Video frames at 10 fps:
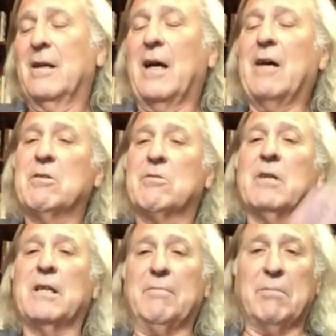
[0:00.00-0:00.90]
I was
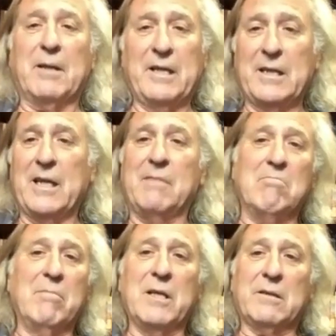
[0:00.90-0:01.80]
really playing that
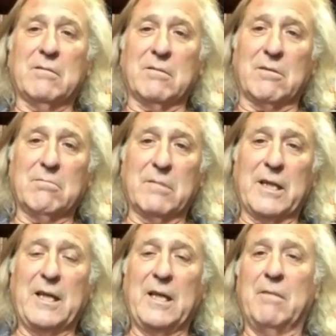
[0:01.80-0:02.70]
mental
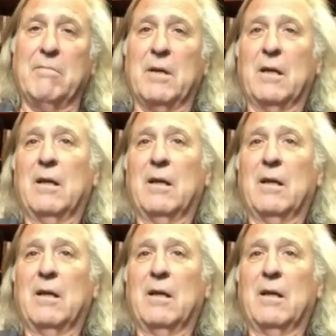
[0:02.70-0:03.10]
game.